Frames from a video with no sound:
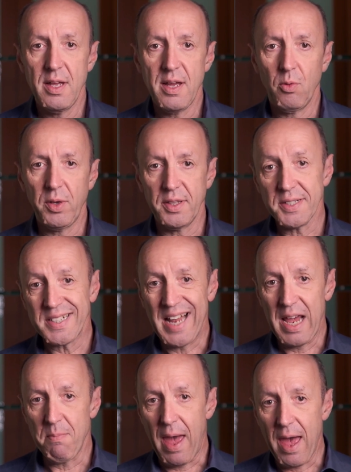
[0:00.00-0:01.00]
with the
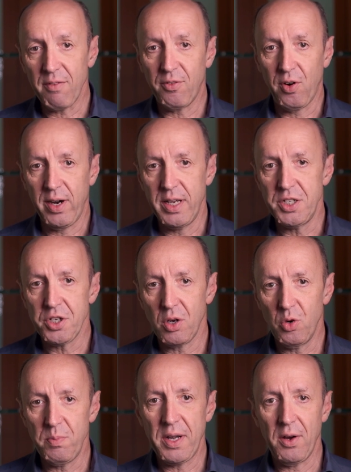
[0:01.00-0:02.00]
same average
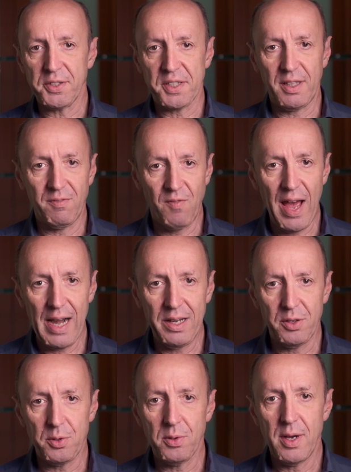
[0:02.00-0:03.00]
luminosity
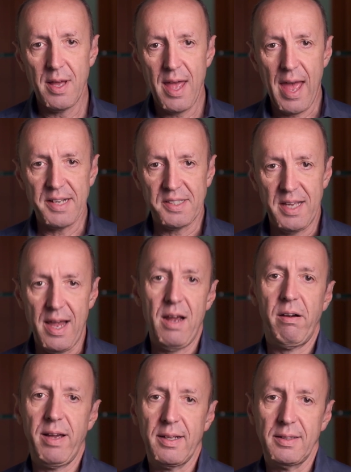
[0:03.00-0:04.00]
value as the
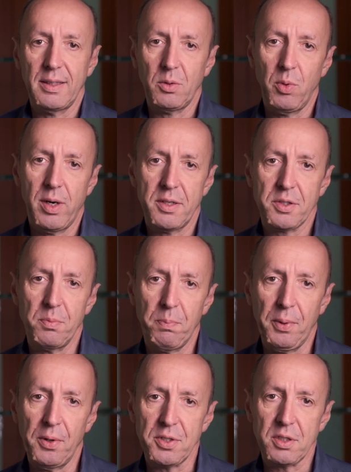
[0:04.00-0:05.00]
area that were
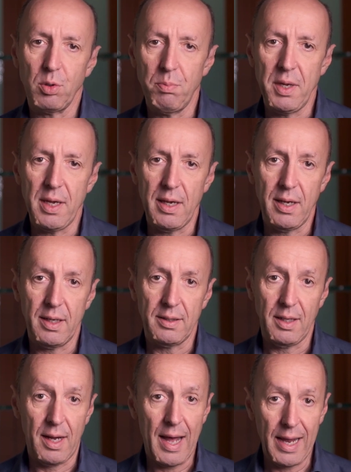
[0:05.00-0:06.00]
supposed to be in the
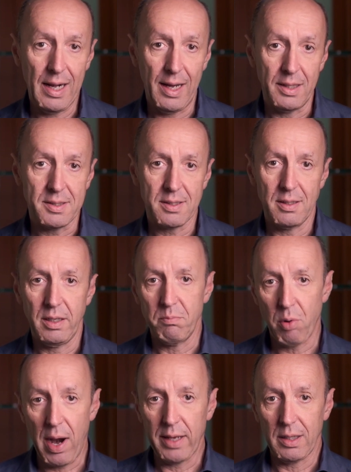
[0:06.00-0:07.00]
highlights, in
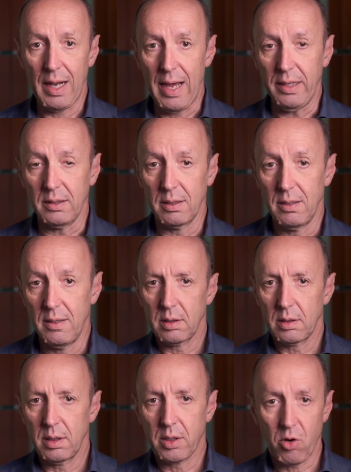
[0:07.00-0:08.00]
bright light.
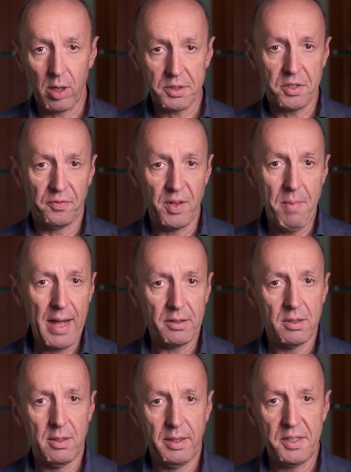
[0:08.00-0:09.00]
The crux of the
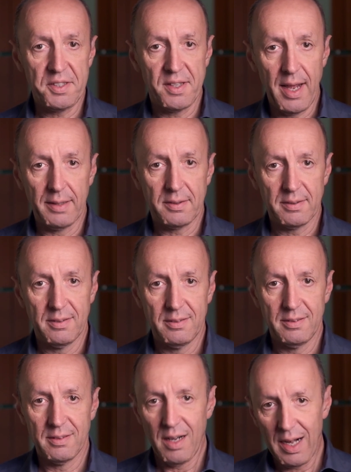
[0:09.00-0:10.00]
matter is that
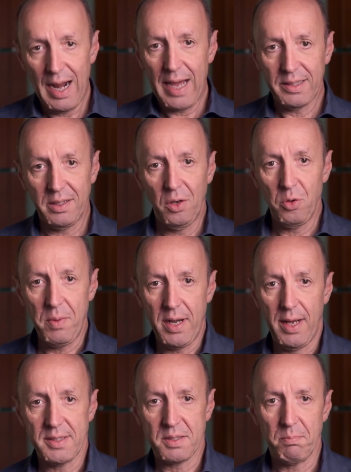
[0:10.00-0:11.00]
light
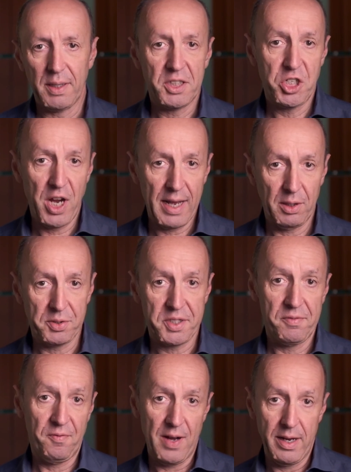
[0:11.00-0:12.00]
illuminates, but shadows
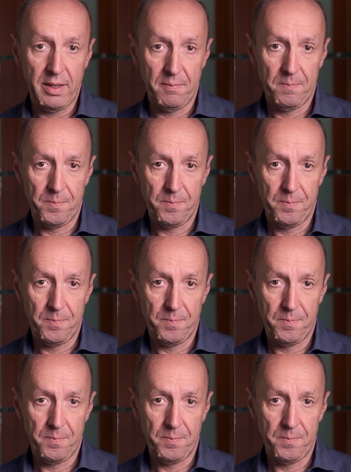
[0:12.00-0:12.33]
define.